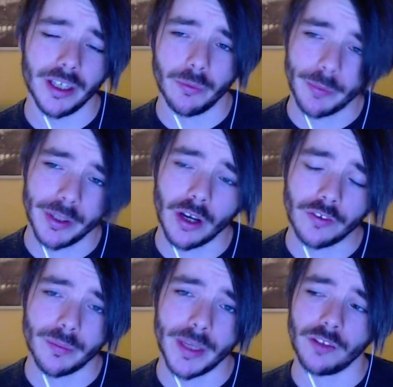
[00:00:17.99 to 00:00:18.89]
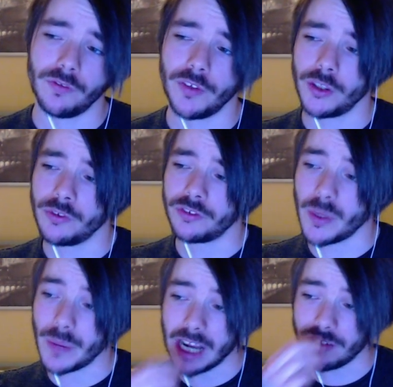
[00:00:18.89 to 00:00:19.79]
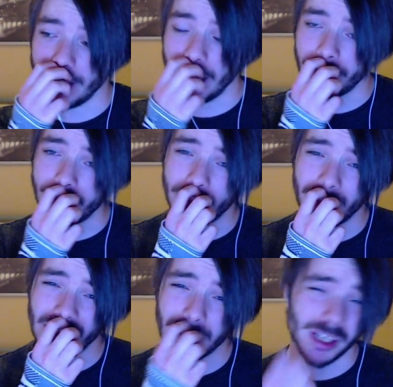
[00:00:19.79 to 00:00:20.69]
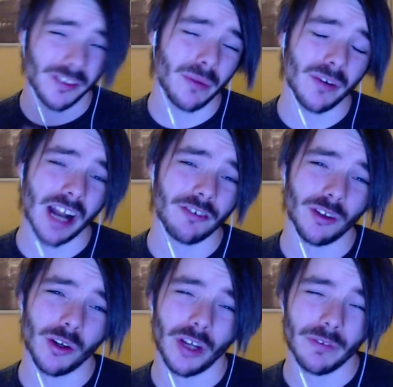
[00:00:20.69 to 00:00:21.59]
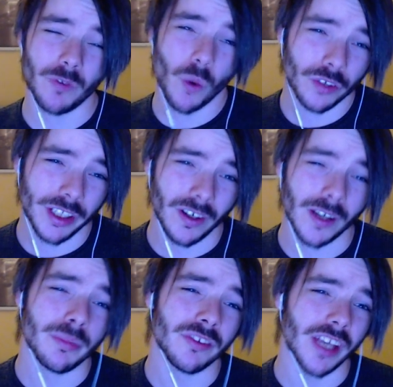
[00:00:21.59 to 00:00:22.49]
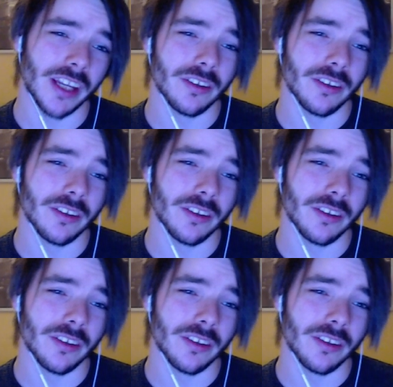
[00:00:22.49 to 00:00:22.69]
It would have been nice to make this video and say we're actually at 50%, but I think we're actually on like 49%.